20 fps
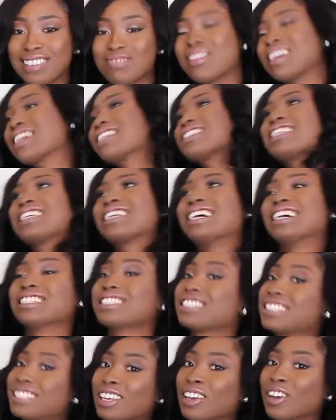it makes it
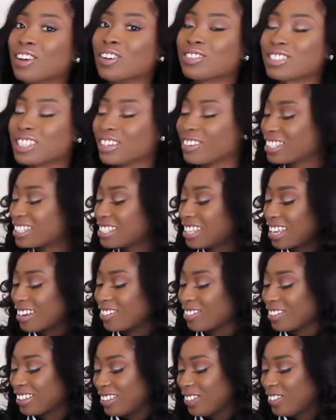unzip. So it's
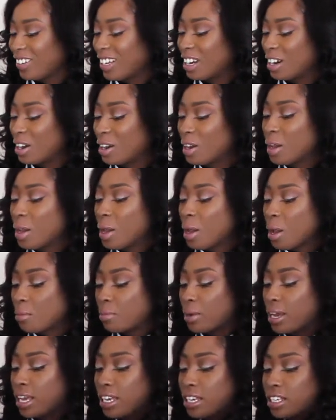like really weird.
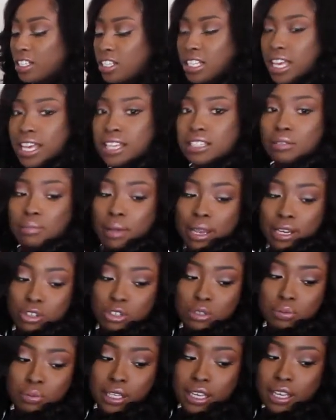But it just has a minor
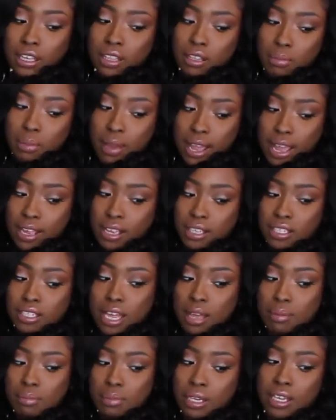split in the back. It's
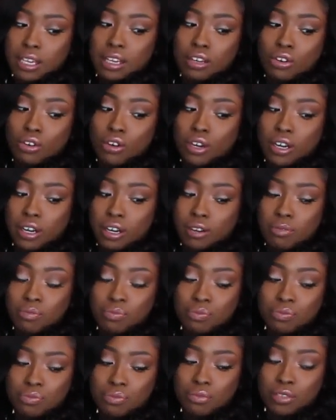not big or,
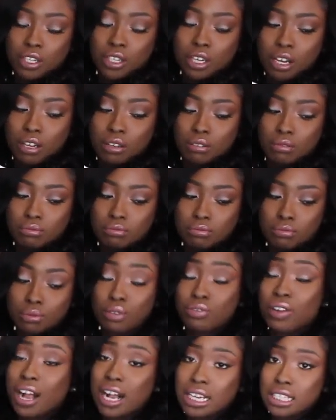you know,
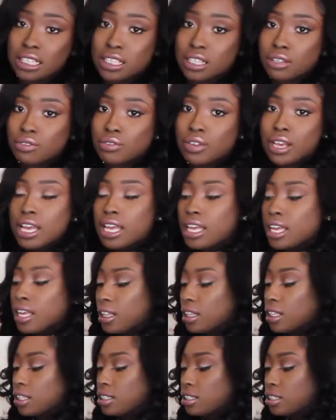provocative.
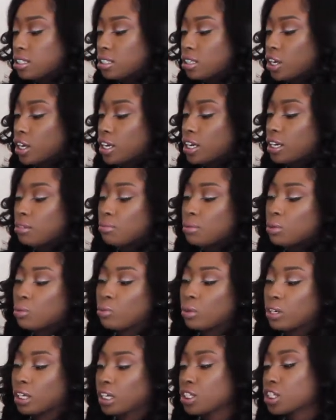This skirt can be
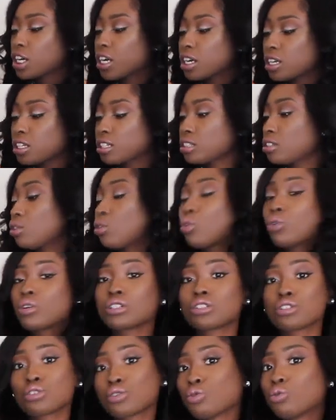worn at church or
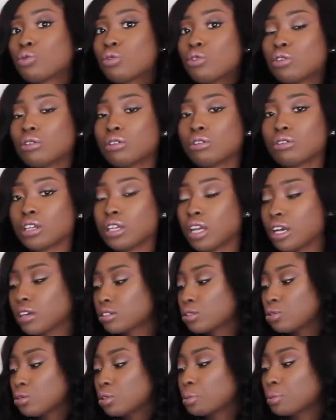school, you know,
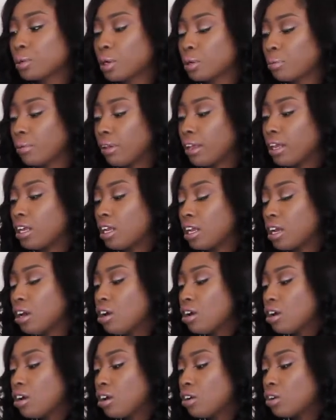school appropriate,
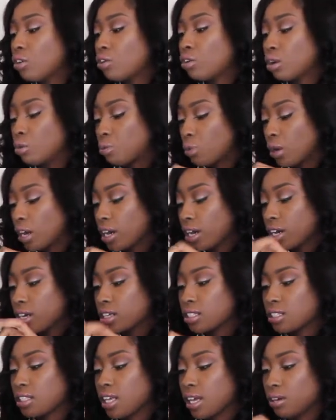or work.
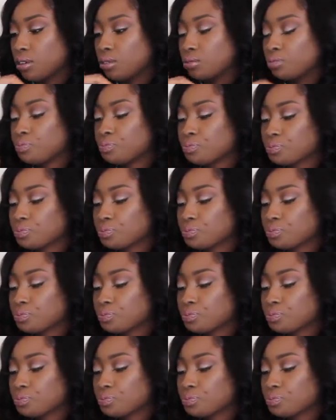So